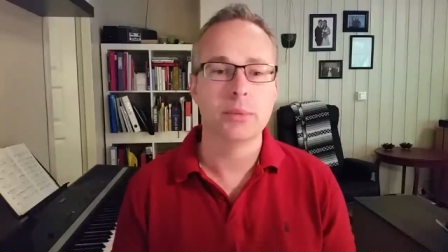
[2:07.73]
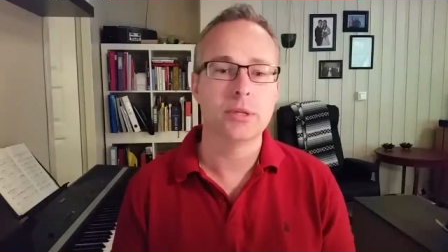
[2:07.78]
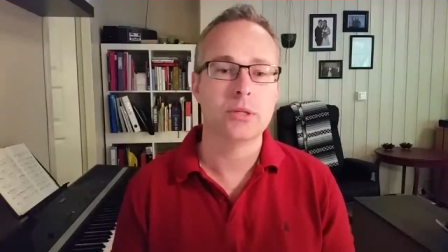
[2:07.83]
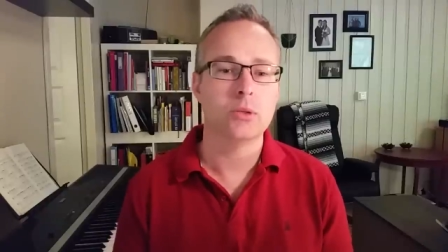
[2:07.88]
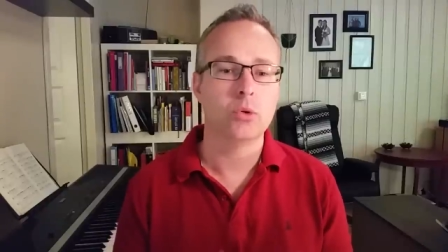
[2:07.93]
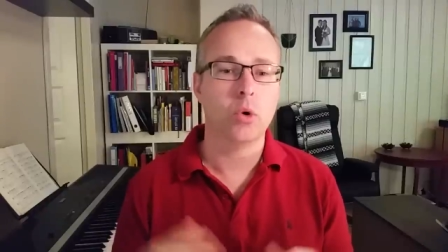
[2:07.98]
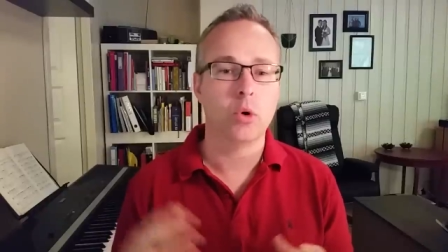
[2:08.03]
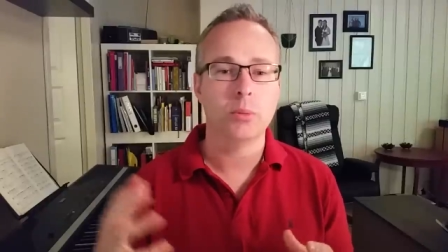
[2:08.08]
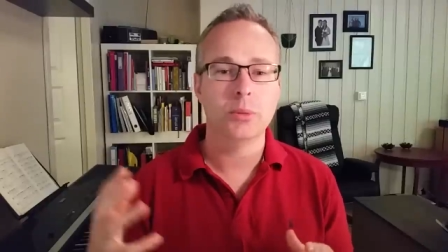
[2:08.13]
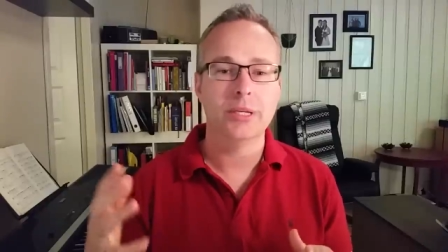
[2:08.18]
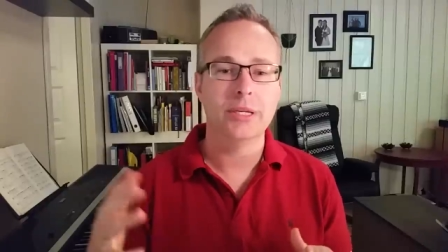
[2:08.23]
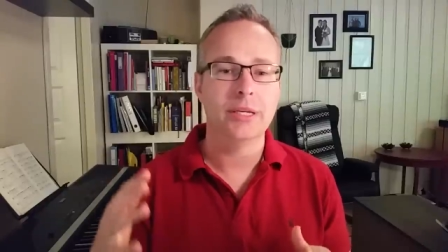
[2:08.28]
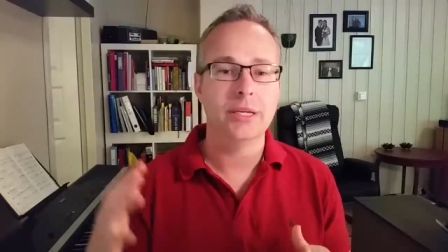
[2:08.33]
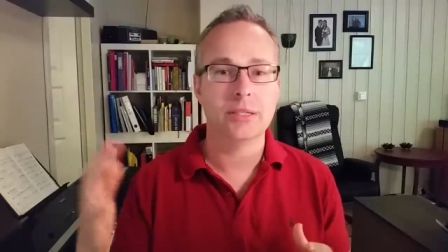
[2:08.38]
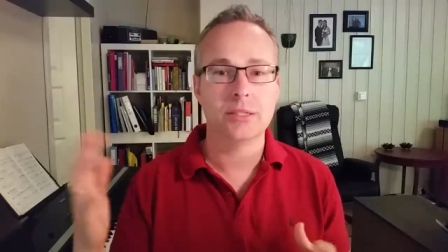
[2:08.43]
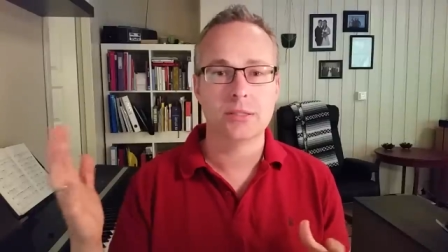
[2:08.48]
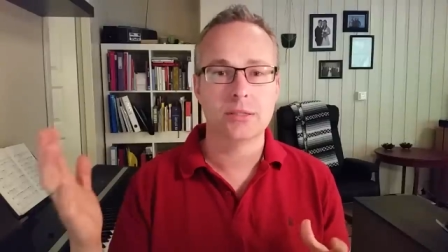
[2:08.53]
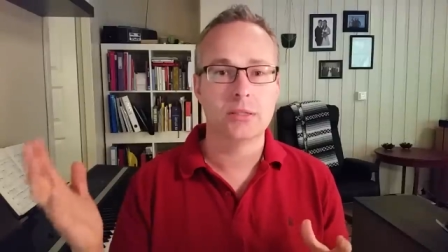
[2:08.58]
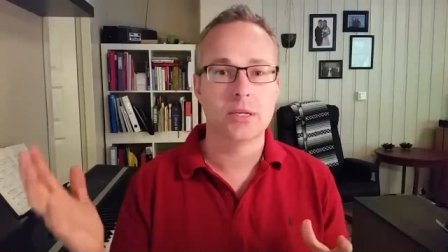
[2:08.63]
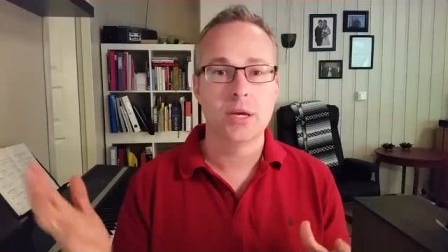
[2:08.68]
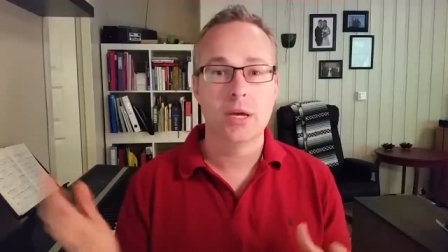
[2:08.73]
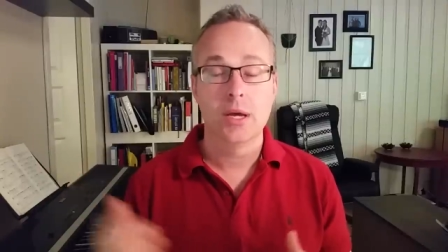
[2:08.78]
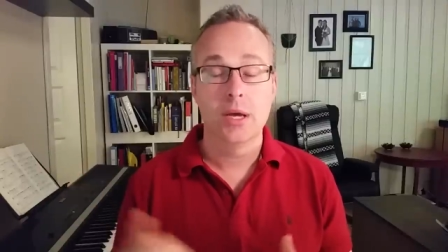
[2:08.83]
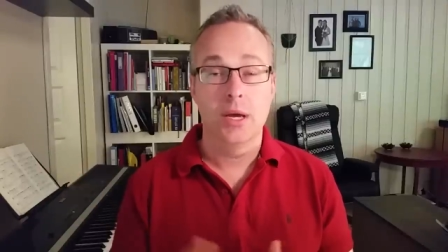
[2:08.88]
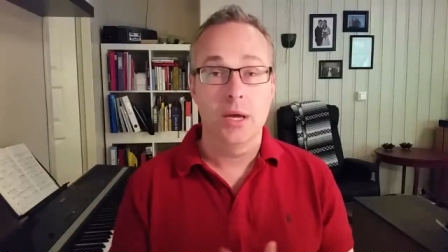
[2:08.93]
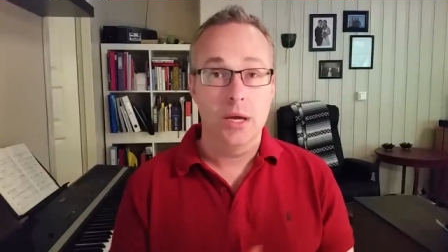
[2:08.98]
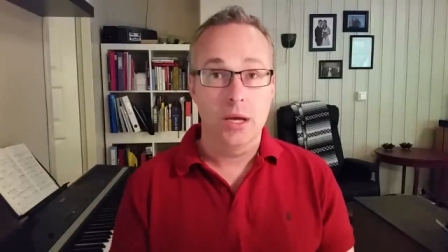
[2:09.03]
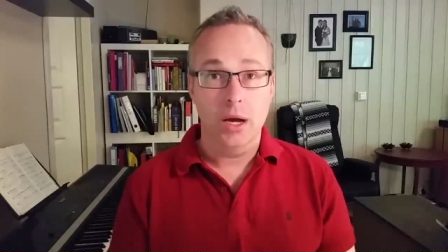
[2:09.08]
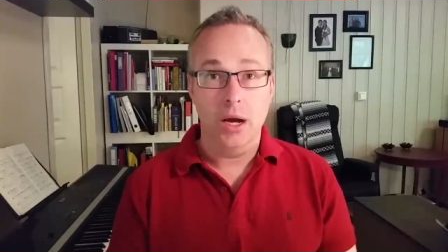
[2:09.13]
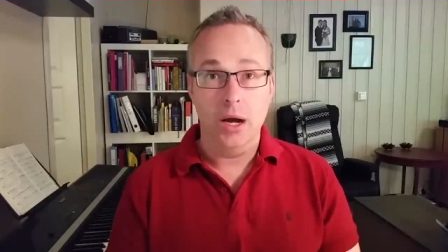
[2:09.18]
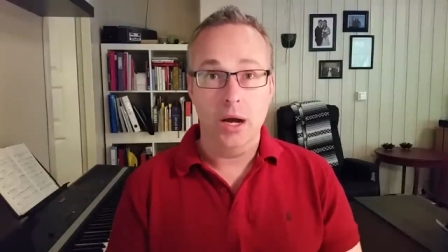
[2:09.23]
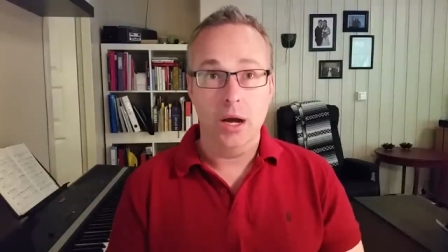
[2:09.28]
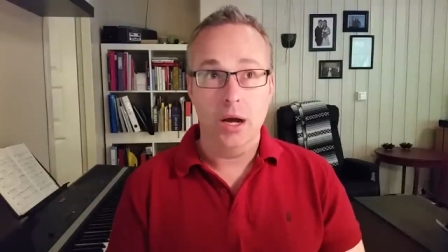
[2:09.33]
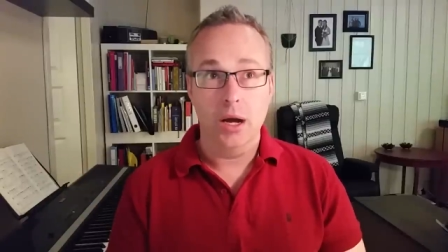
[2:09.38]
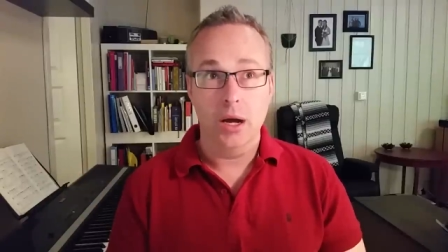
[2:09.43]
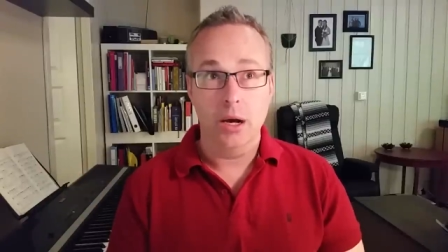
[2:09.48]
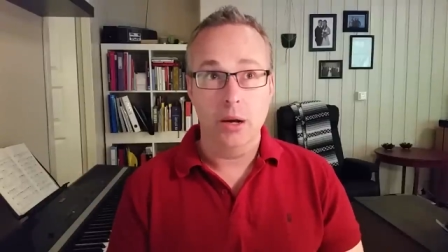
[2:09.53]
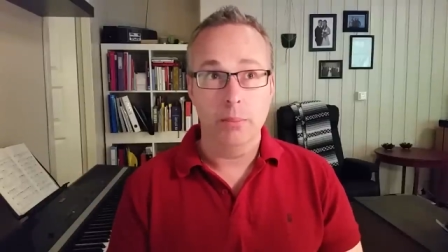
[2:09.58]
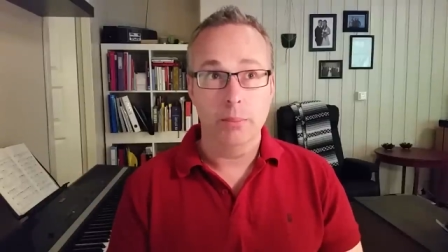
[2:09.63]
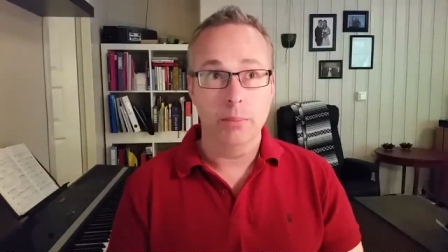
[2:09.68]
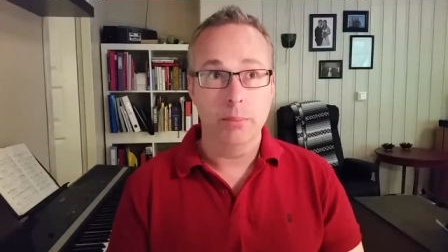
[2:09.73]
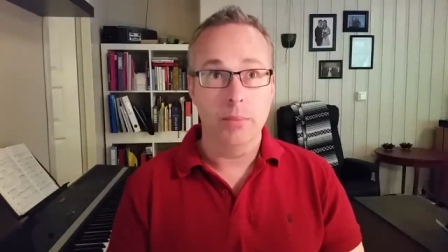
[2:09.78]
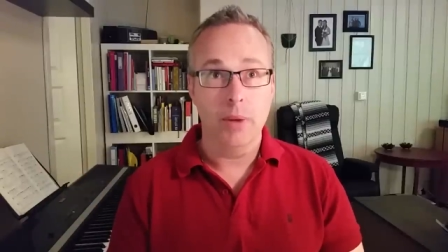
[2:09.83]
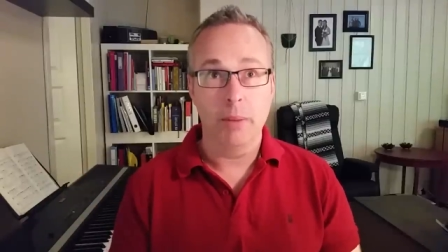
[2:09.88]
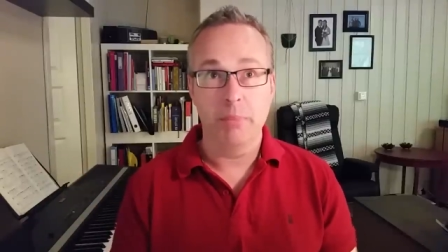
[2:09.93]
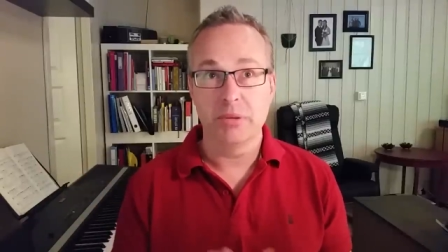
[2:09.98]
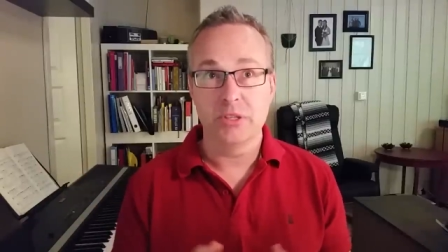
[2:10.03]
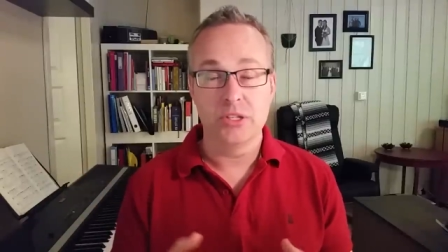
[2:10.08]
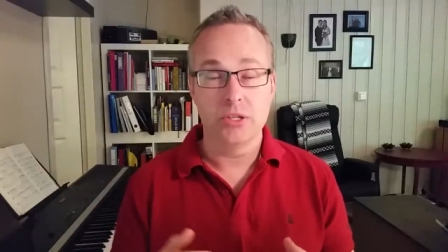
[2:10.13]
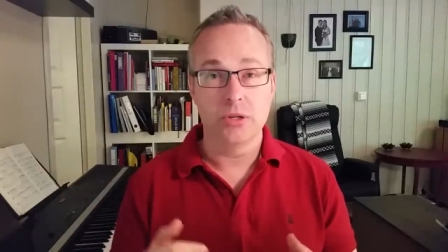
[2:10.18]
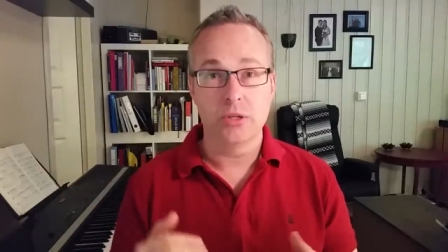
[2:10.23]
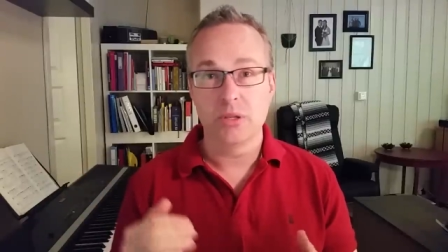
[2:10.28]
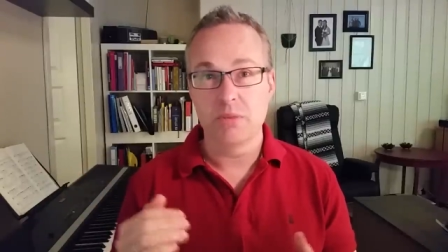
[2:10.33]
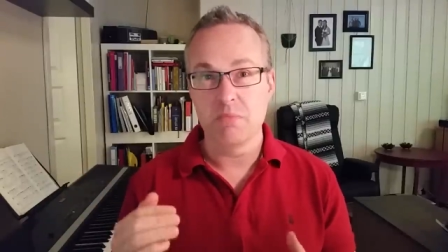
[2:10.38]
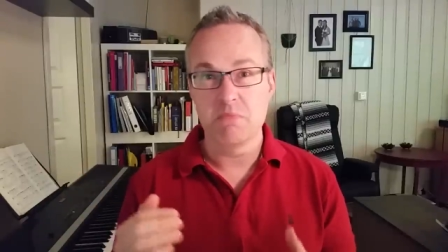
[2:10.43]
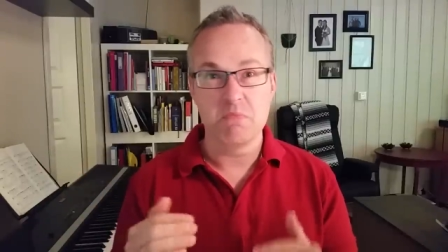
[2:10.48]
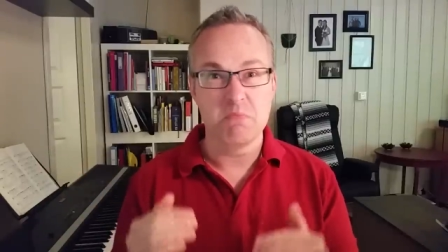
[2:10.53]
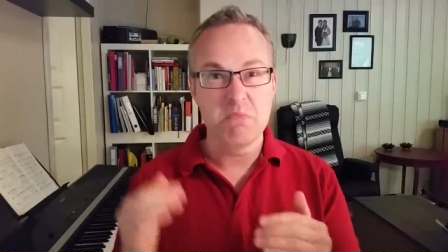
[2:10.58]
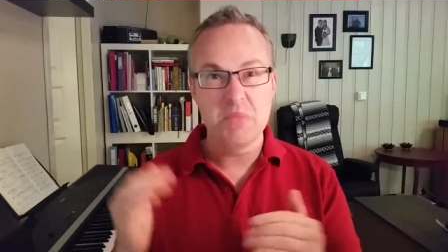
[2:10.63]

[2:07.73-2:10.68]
It normally gets up into the